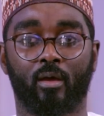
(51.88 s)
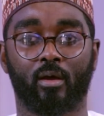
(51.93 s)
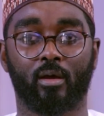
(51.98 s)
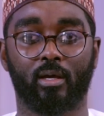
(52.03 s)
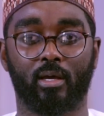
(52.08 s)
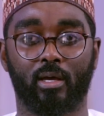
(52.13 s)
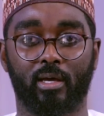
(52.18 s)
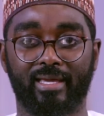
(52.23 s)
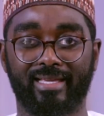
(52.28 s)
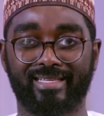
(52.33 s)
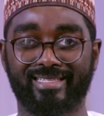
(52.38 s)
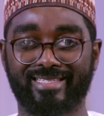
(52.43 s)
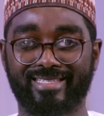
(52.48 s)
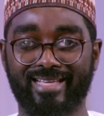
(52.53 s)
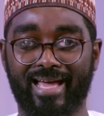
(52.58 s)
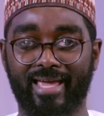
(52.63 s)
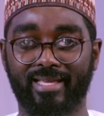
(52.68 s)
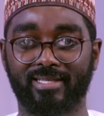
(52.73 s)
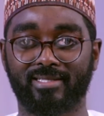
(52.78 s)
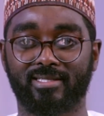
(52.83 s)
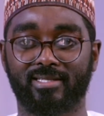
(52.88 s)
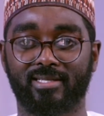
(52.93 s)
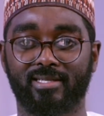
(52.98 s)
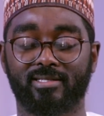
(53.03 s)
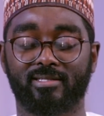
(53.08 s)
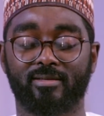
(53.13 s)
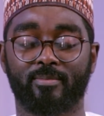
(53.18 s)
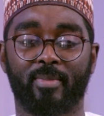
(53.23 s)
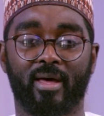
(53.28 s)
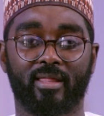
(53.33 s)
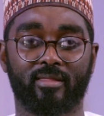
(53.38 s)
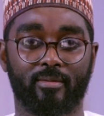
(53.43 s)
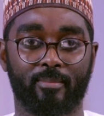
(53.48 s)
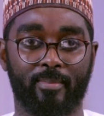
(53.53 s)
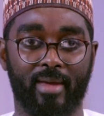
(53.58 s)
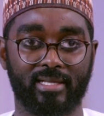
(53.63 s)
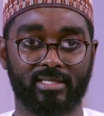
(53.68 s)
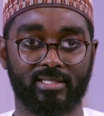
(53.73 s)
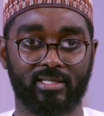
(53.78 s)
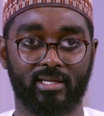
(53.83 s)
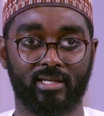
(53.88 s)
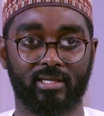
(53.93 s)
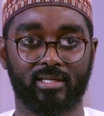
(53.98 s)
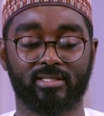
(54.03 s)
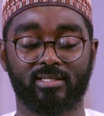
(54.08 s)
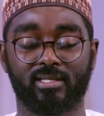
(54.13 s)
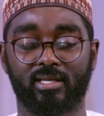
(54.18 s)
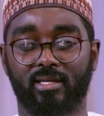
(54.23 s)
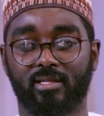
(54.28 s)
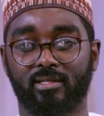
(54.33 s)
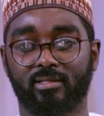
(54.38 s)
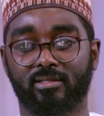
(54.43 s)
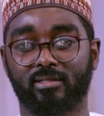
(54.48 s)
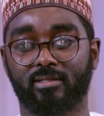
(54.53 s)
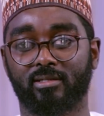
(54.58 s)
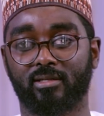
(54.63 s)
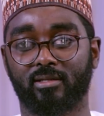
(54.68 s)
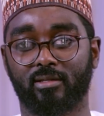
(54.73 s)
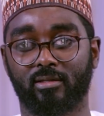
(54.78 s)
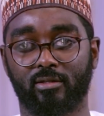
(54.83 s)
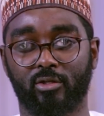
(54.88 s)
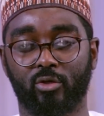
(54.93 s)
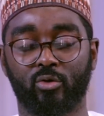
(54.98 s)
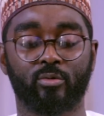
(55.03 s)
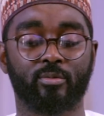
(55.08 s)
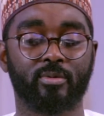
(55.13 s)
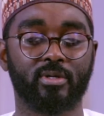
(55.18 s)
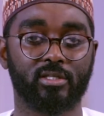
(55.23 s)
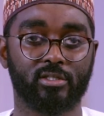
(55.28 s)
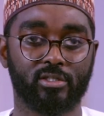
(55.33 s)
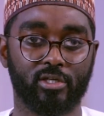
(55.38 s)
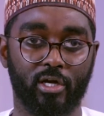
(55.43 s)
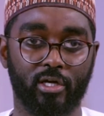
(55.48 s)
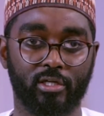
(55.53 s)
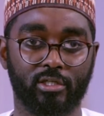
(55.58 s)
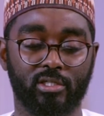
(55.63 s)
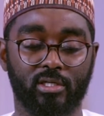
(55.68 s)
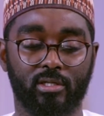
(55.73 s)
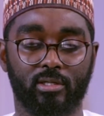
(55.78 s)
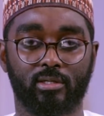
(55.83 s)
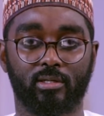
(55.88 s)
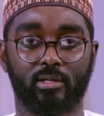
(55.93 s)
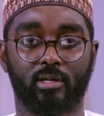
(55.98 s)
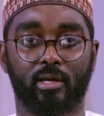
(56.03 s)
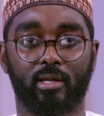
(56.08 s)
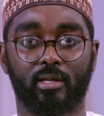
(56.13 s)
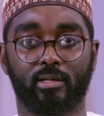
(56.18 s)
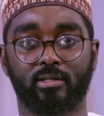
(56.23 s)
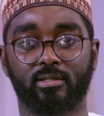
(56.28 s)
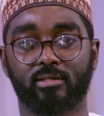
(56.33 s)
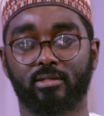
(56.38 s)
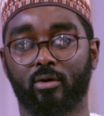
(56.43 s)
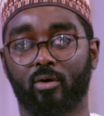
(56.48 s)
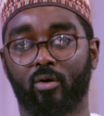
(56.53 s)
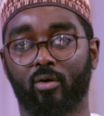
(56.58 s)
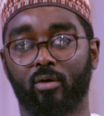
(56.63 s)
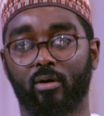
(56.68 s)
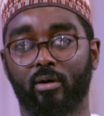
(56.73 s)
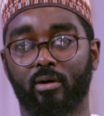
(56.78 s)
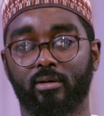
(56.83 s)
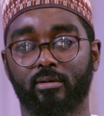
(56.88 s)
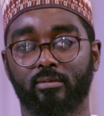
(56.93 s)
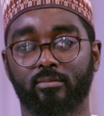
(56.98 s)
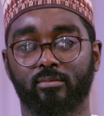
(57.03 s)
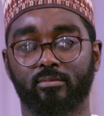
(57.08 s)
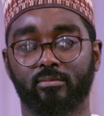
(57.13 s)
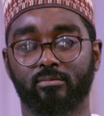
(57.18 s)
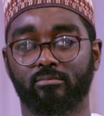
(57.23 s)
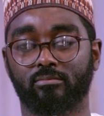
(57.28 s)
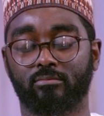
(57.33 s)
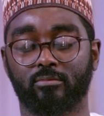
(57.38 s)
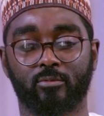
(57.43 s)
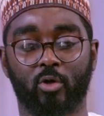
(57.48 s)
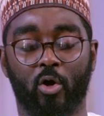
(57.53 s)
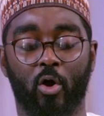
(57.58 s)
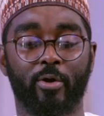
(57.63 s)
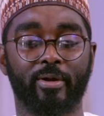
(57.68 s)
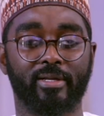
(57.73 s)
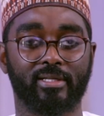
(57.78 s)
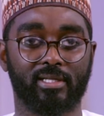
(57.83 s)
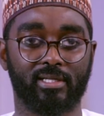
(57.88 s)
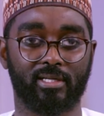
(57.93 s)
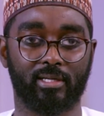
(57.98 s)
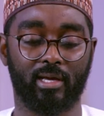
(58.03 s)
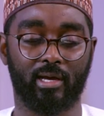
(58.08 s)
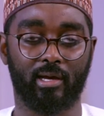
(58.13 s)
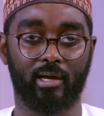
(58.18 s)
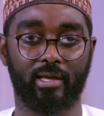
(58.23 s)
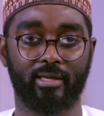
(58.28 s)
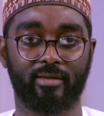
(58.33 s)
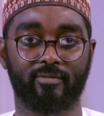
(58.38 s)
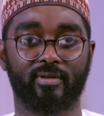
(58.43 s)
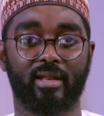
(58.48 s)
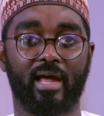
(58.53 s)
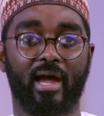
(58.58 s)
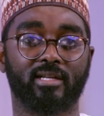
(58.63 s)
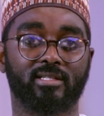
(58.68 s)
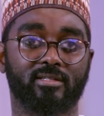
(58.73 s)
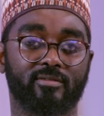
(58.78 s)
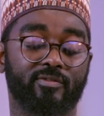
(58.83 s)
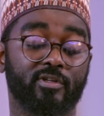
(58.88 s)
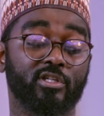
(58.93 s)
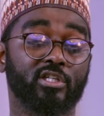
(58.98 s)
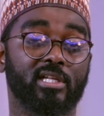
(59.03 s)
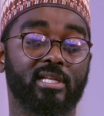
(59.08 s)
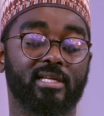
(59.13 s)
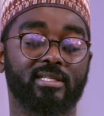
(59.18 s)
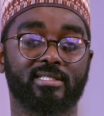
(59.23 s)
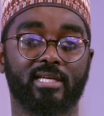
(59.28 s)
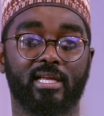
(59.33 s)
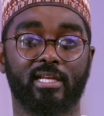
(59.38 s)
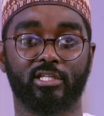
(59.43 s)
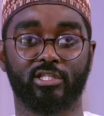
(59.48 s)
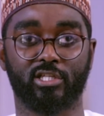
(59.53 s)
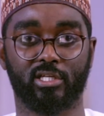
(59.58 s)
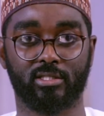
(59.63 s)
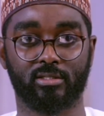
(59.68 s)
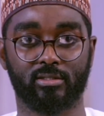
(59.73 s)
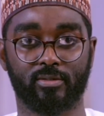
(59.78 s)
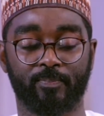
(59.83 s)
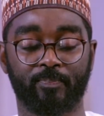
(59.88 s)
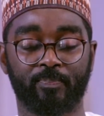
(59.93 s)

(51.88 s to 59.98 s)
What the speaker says: in sciences and mathematics, in new research, and currently even artificial intelligence.